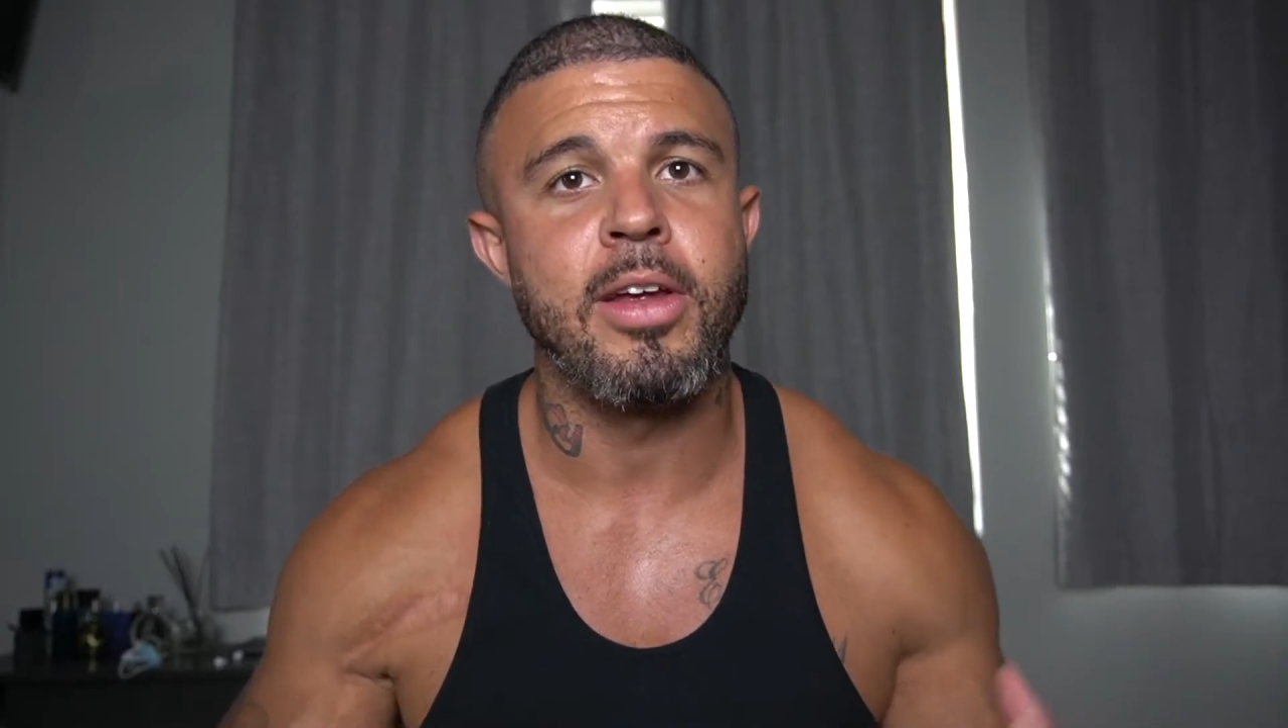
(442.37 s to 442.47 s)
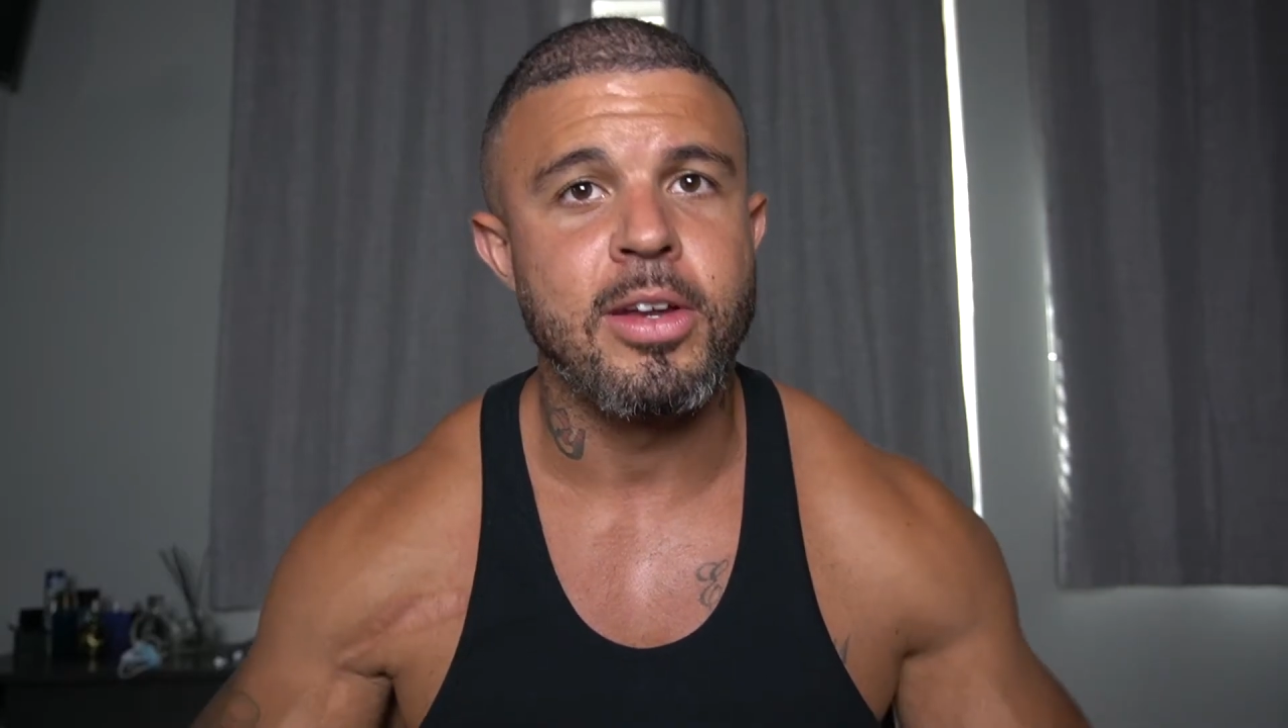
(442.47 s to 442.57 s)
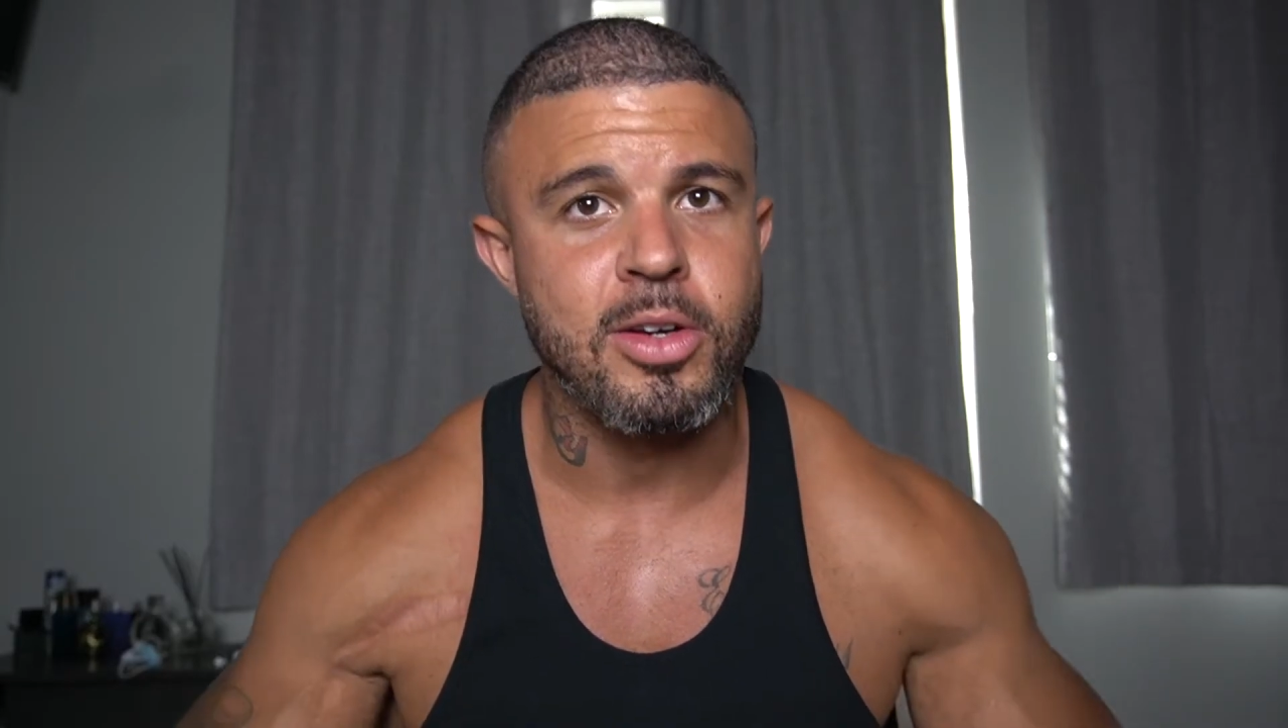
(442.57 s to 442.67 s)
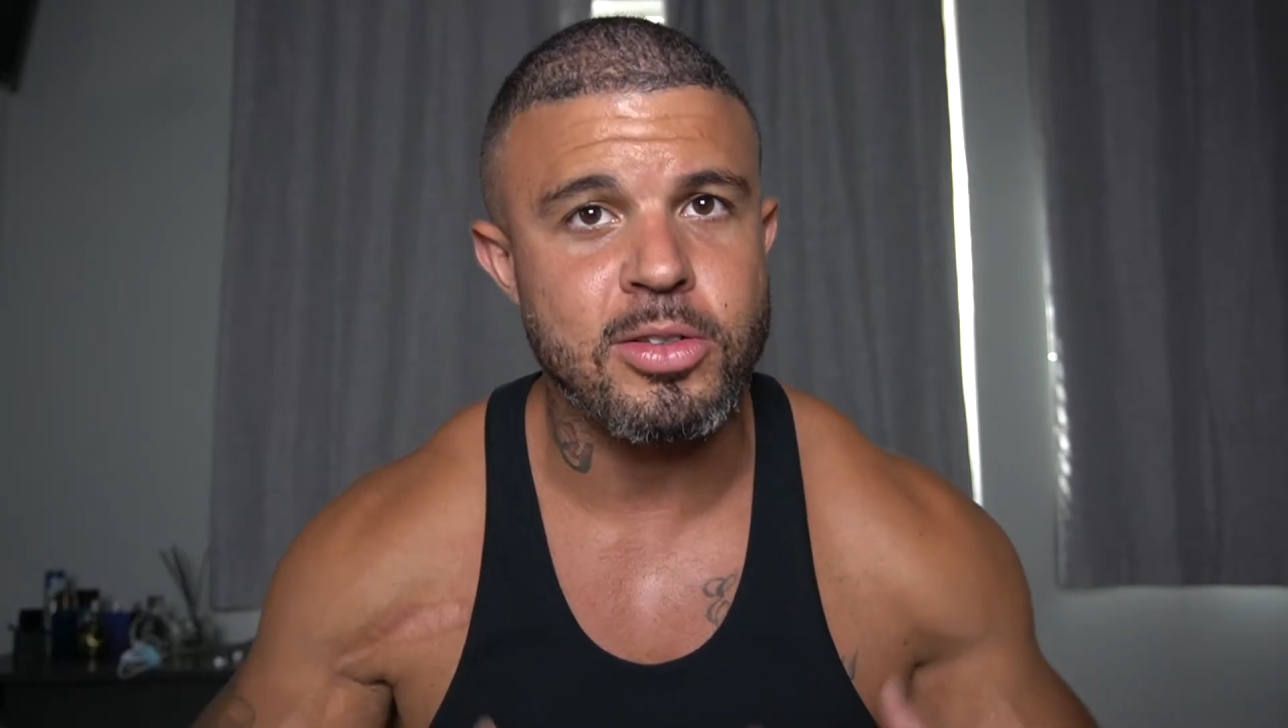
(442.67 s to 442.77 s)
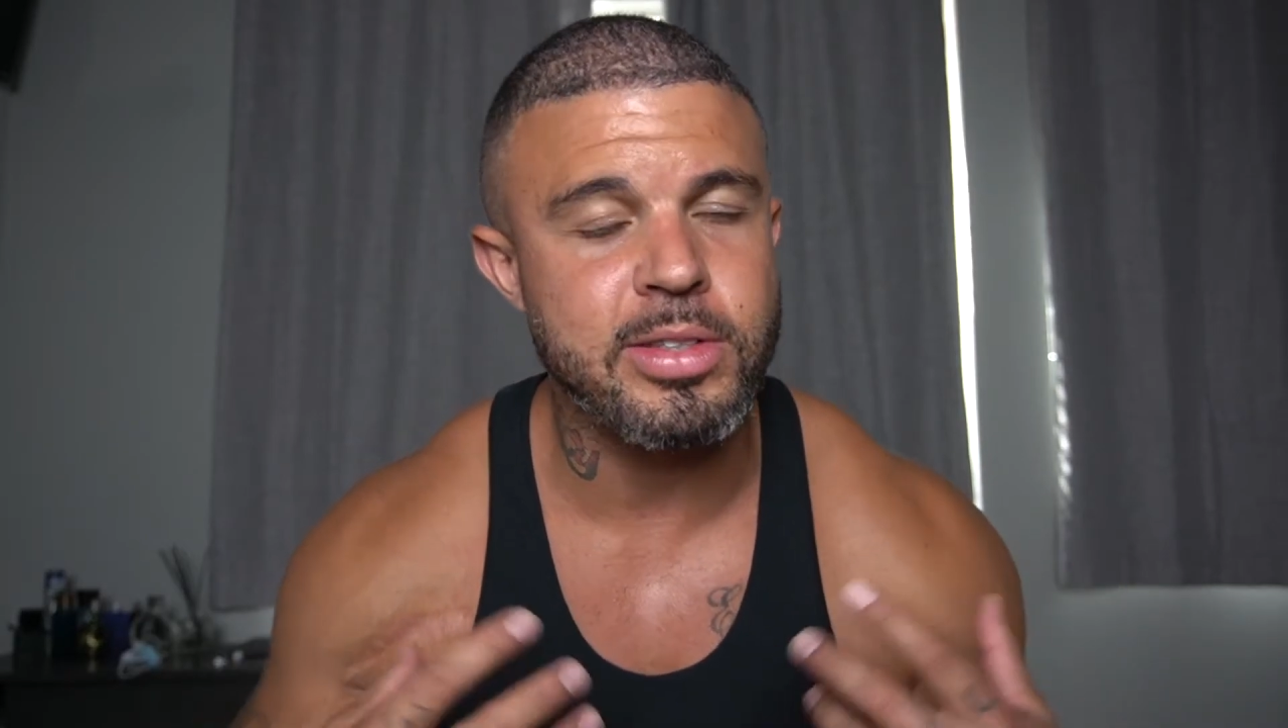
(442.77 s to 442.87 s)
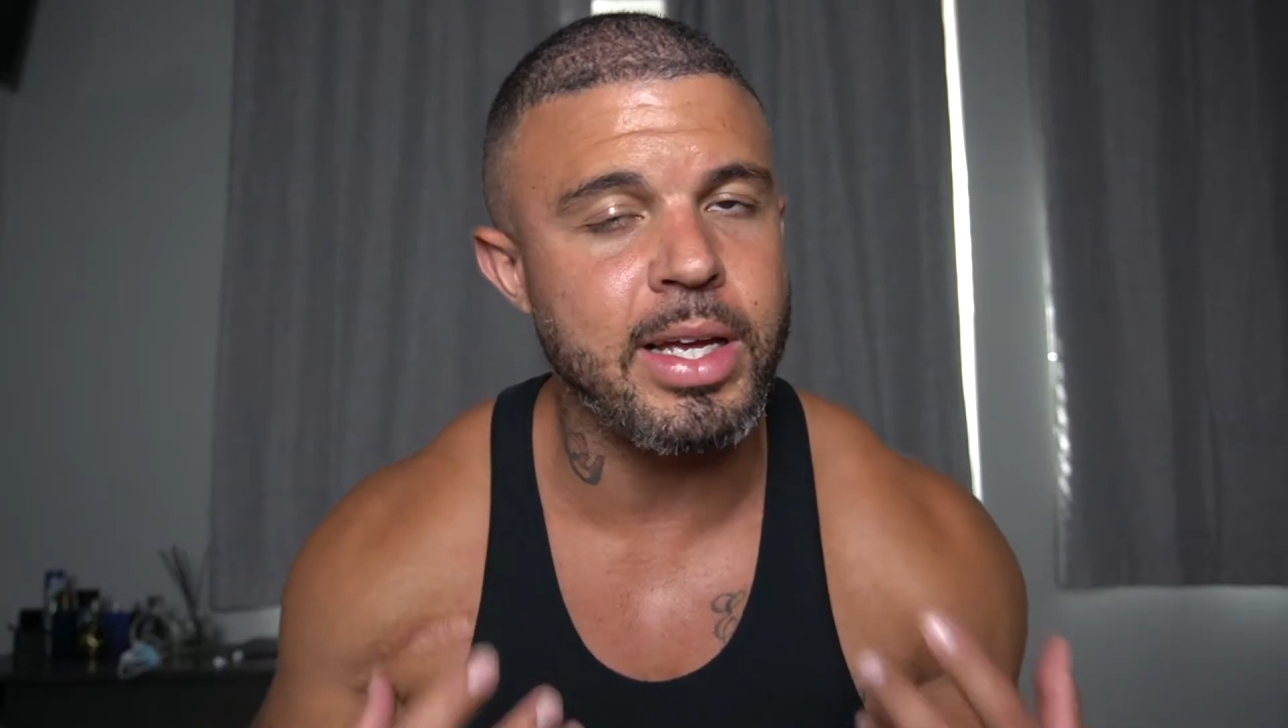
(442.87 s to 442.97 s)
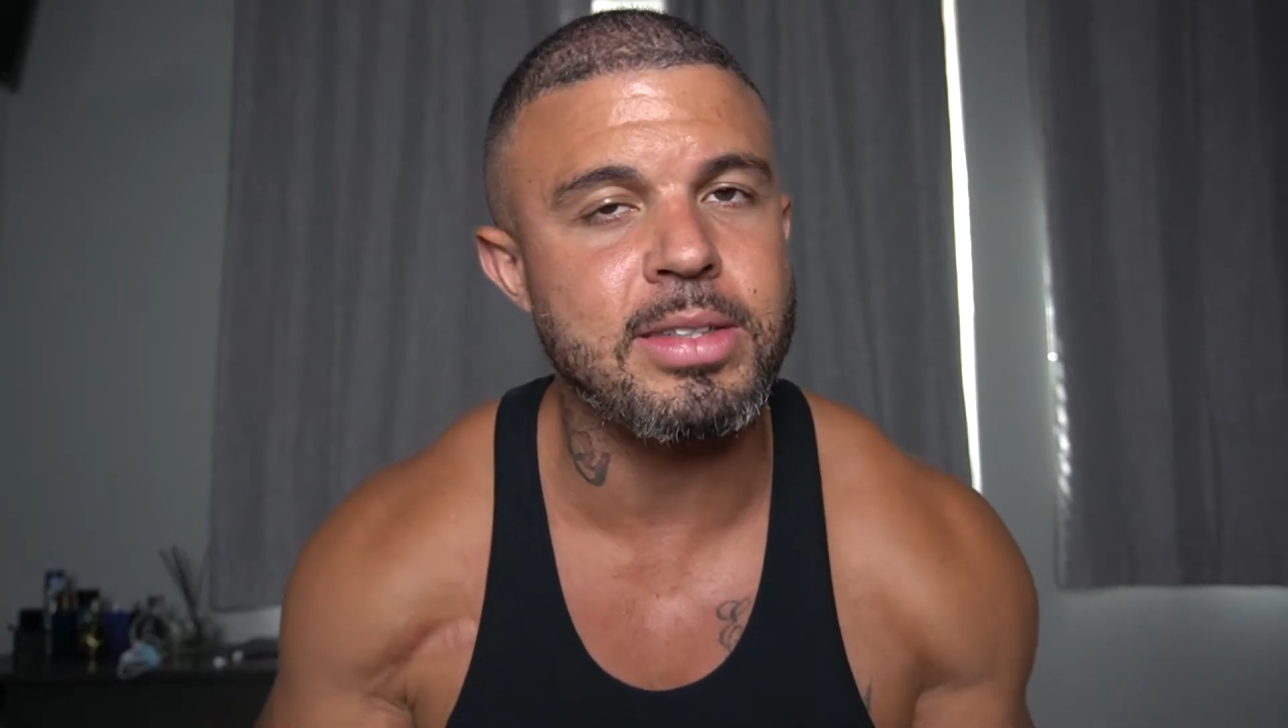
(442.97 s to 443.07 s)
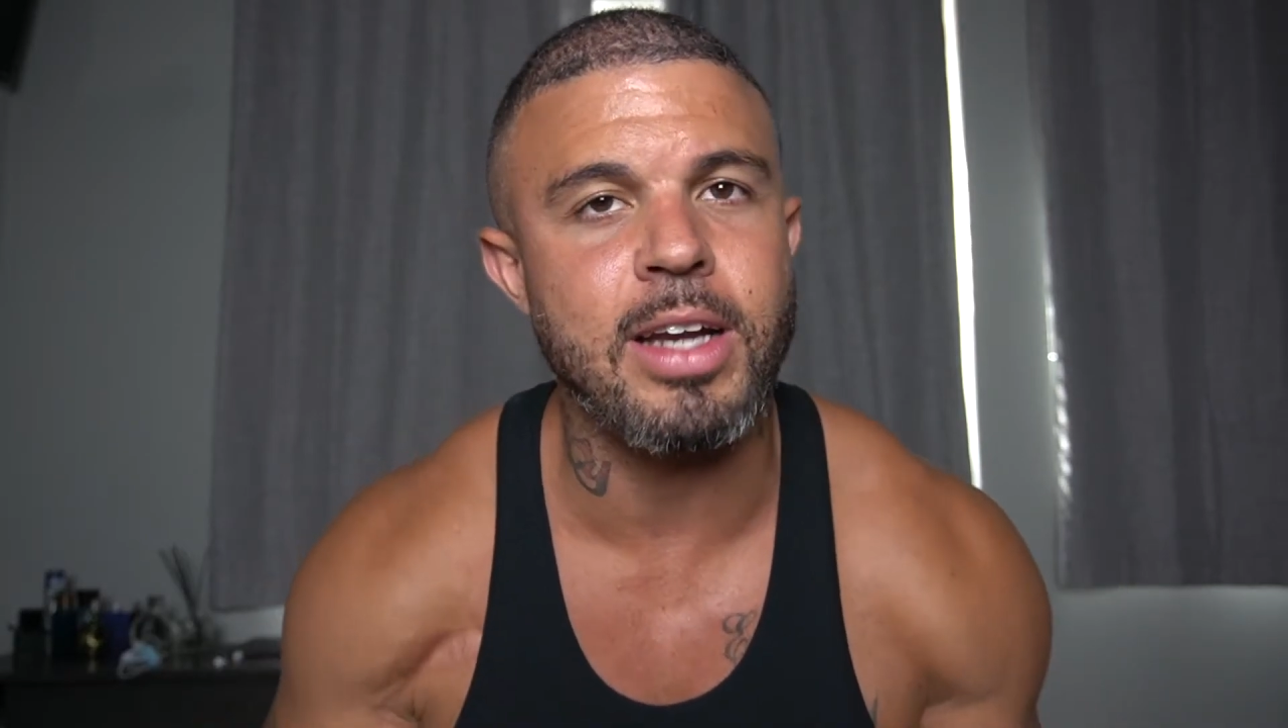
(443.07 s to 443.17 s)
don't say it's